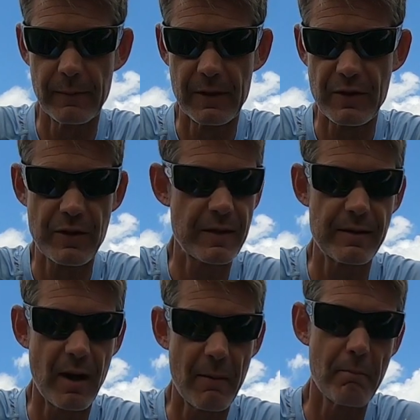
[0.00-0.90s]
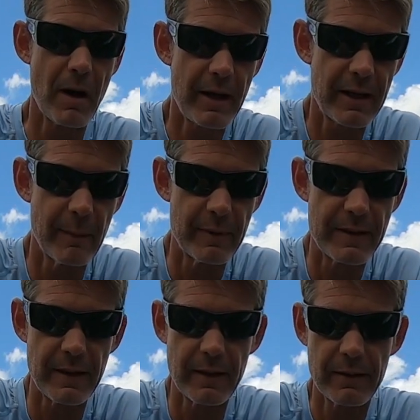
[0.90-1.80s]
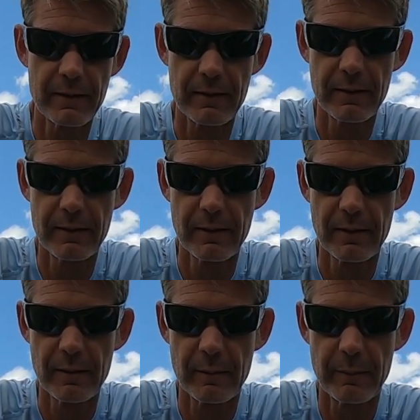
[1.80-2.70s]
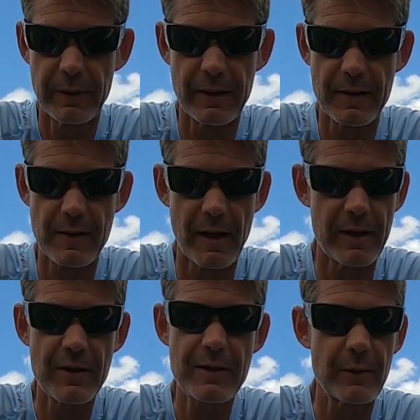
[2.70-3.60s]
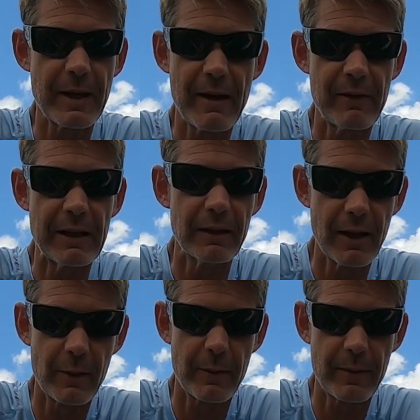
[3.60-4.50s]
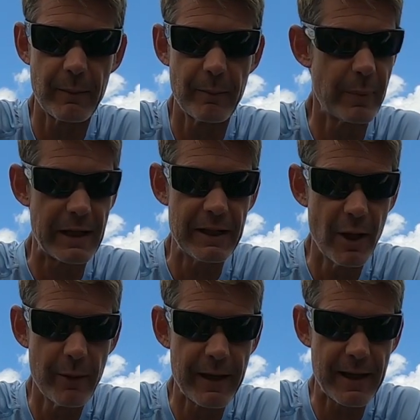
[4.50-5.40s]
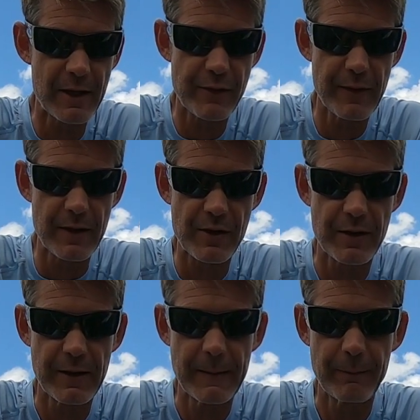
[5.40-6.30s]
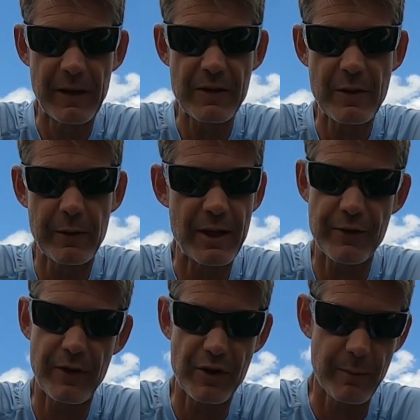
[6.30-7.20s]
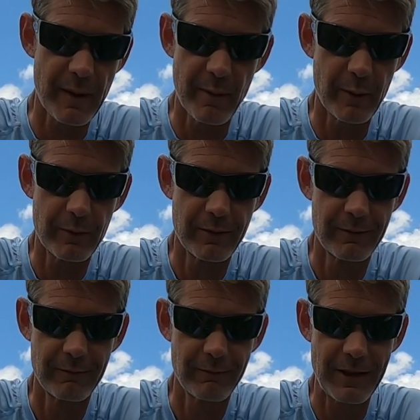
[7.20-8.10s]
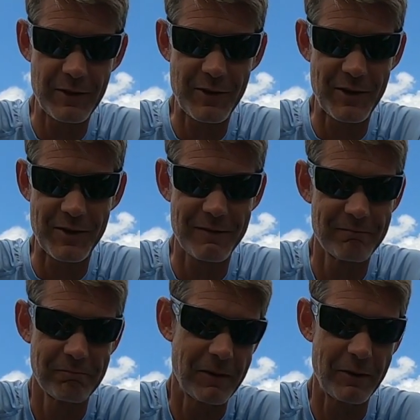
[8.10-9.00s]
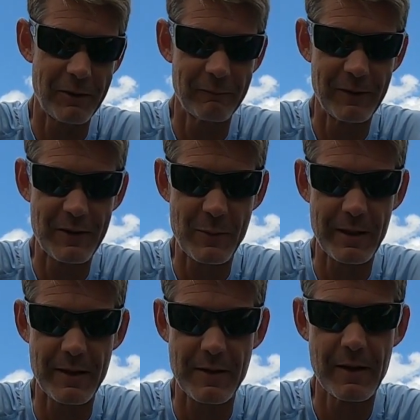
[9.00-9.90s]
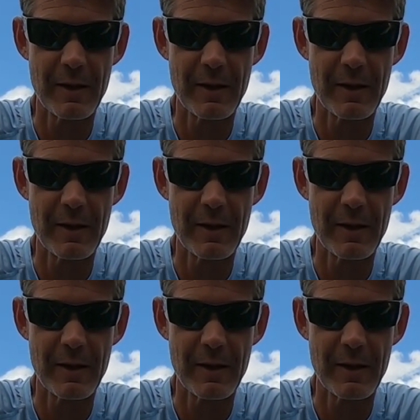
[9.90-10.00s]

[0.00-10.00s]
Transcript: It's just not my cup of tea because I just don't have any luck with them. But I know they catch fish. They just don't catch fish in my boat. That's just, I don't know, it is what it is.